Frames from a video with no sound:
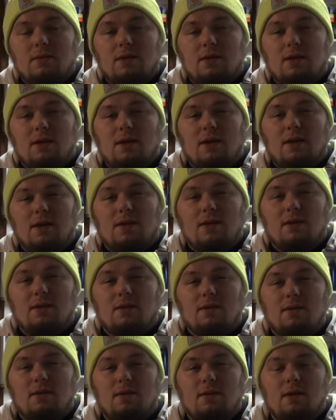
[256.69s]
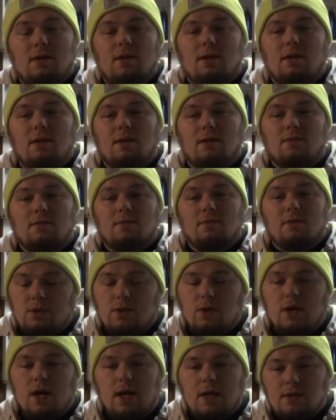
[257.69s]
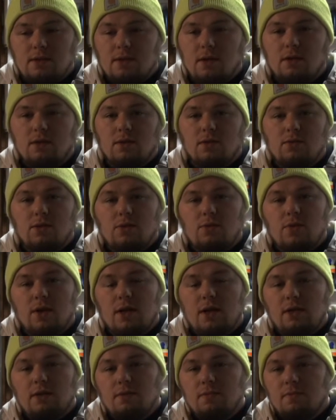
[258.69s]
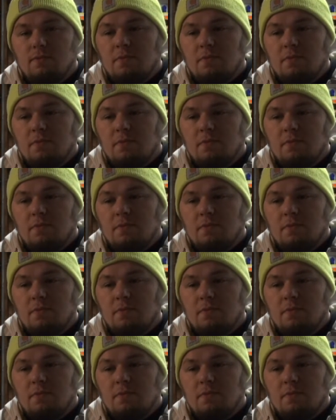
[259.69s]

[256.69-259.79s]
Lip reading: And so I had started losing weight.